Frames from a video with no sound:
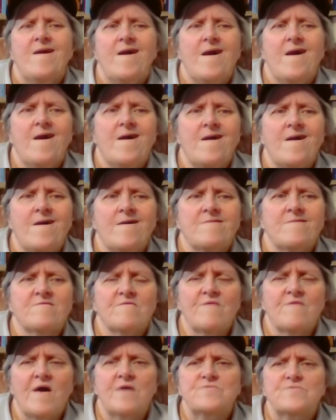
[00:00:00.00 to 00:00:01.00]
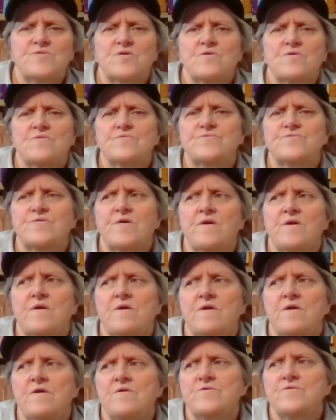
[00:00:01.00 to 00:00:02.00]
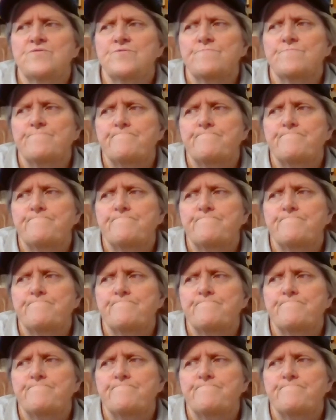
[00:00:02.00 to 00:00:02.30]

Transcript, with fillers: And the last thing I'll say is